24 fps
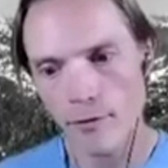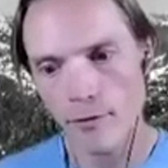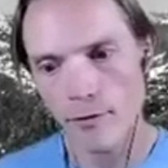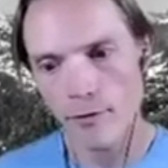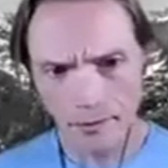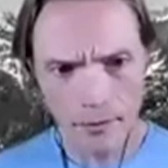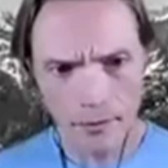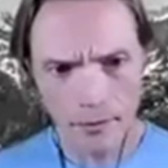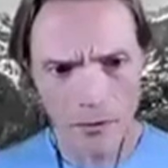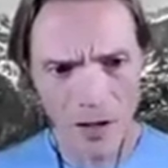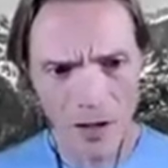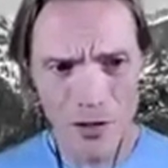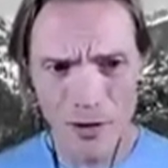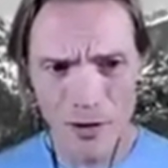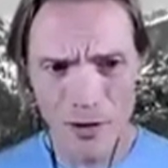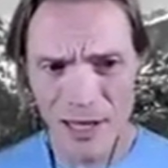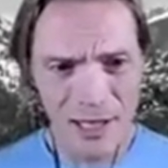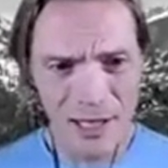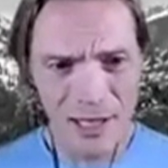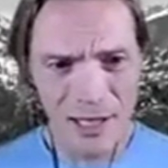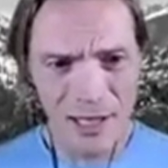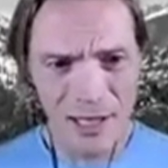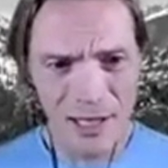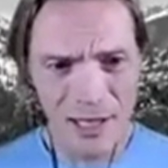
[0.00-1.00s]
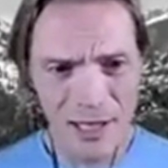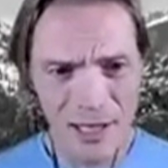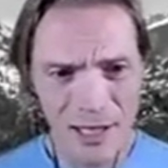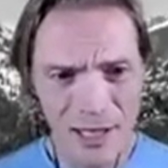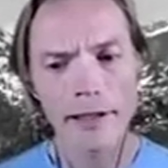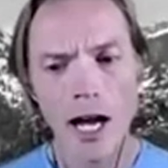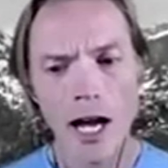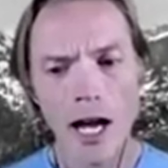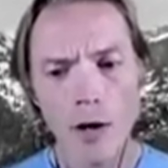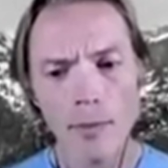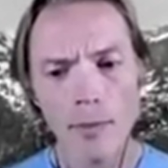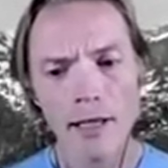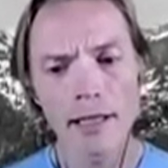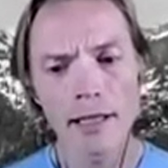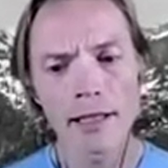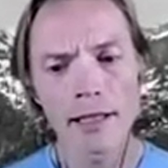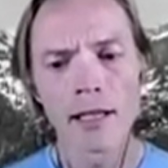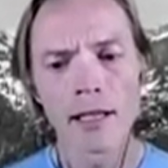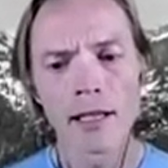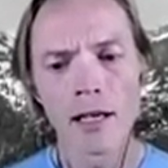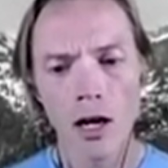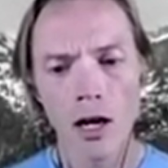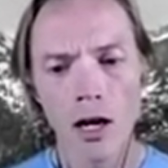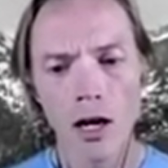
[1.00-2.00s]
So these things really aren't helping
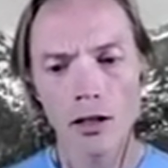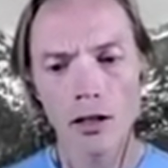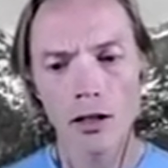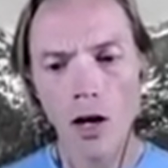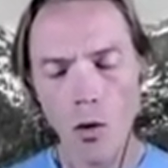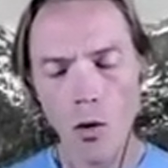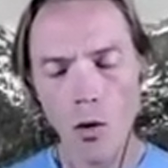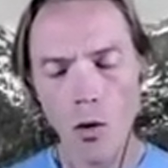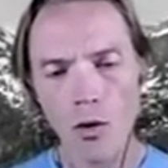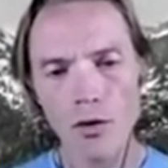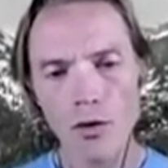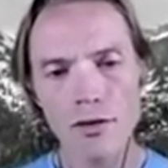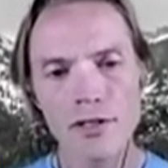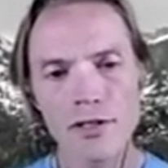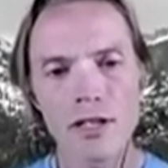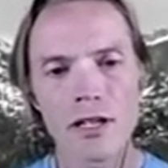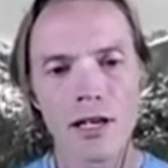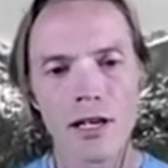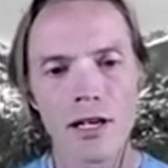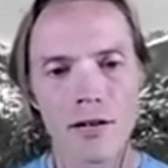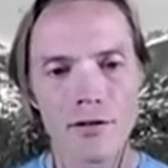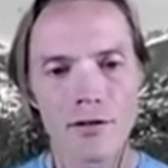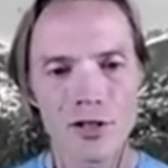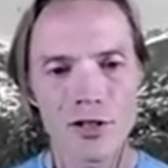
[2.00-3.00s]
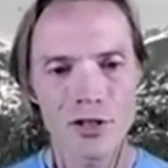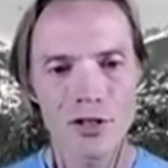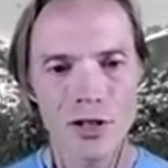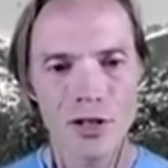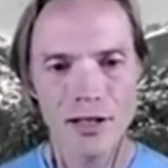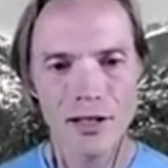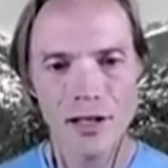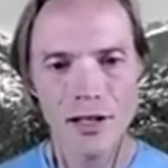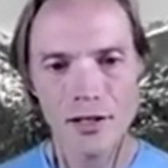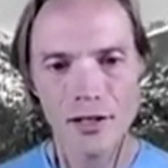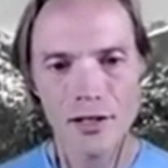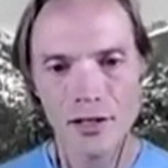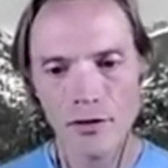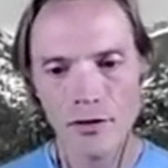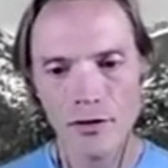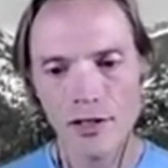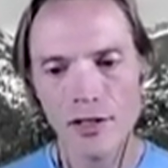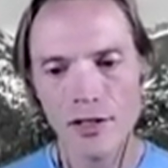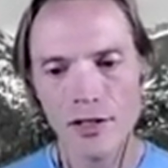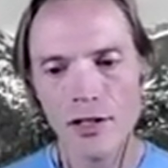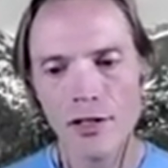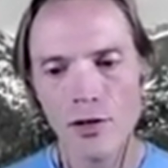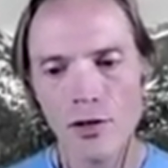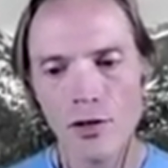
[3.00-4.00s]
our goals of ensuring that the
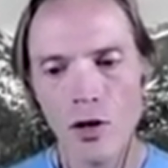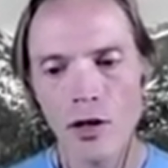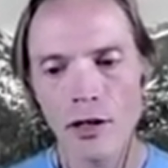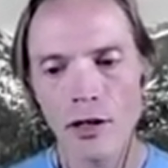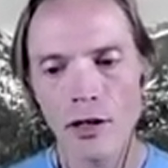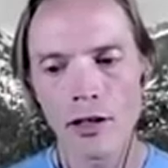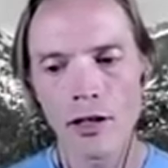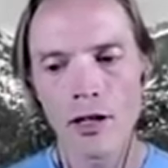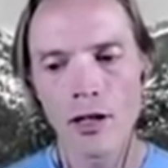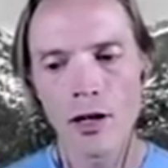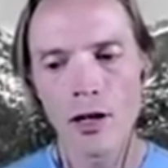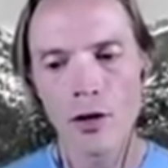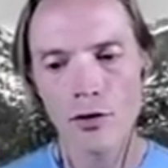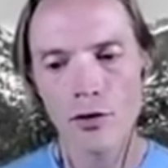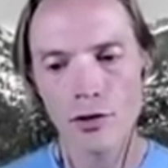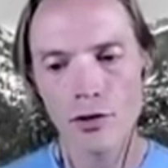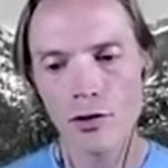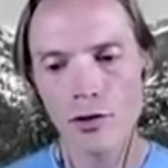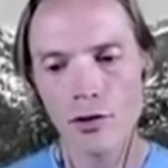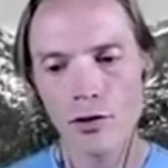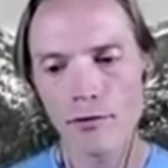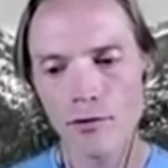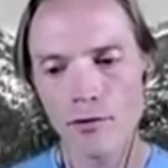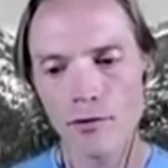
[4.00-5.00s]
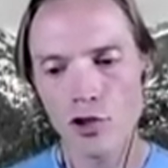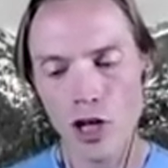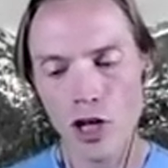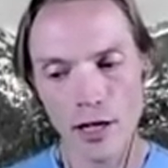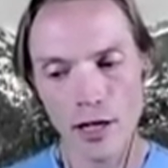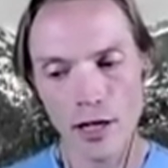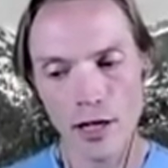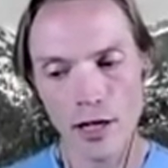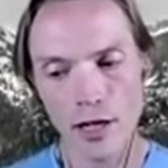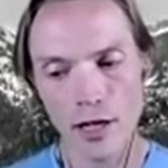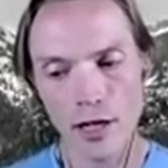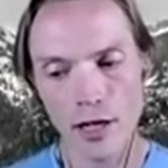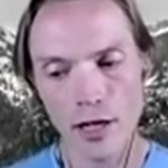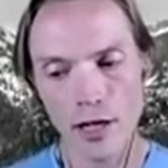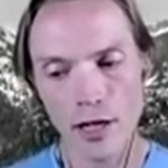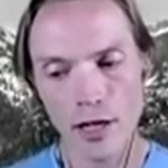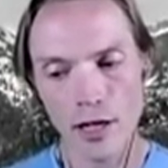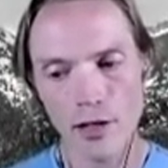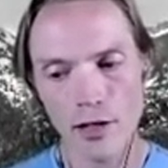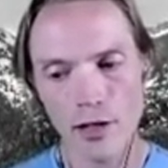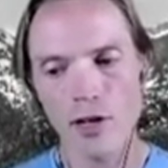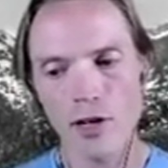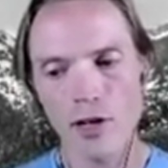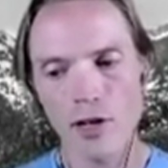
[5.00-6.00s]
services are sort of changing
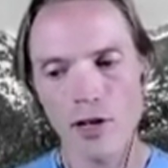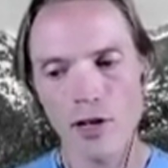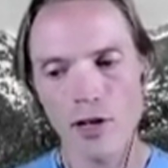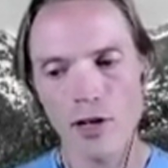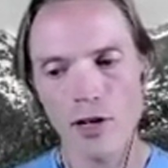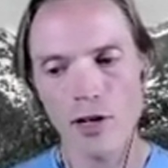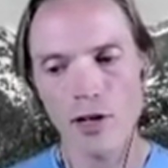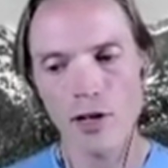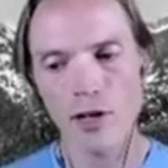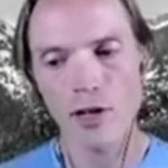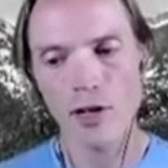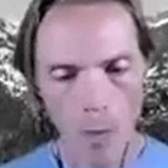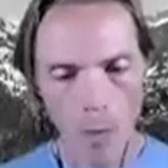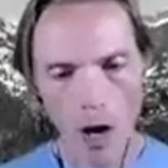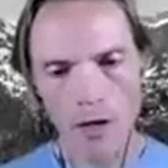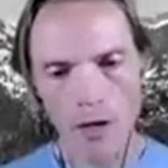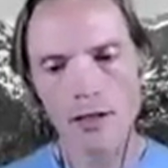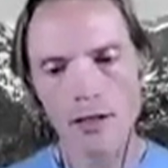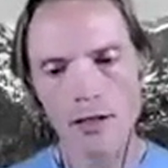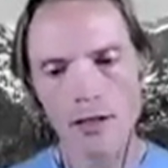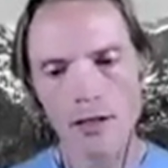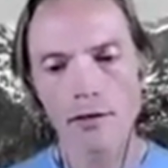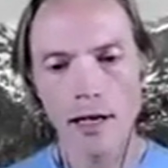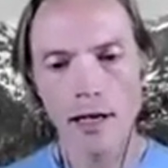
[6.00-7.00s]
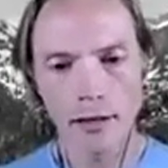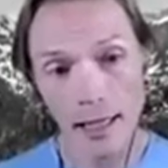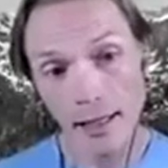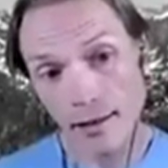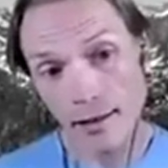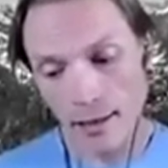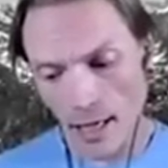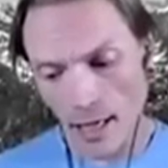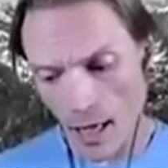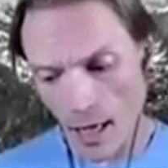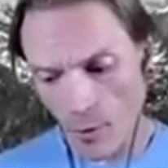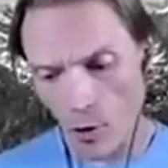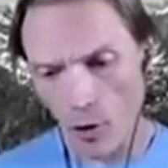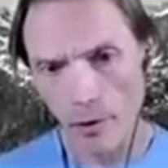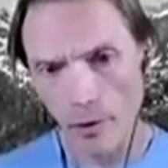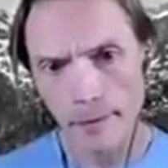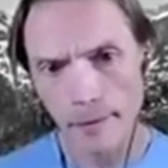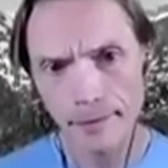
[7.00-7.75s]
rapidly and responsive and stable.